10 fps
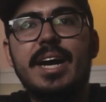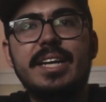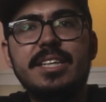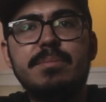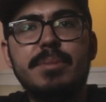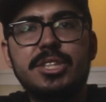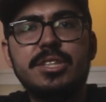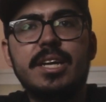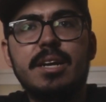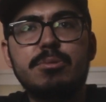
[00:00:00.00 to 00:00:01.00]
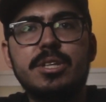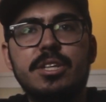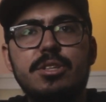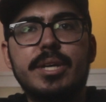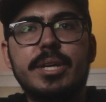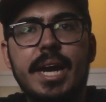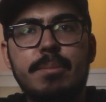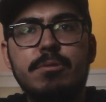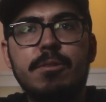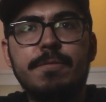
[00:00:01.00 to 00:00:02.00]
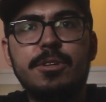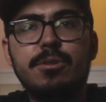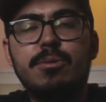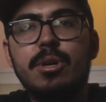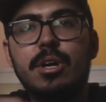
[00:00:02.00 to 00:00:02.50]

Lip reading: I did mention that I was going to camera review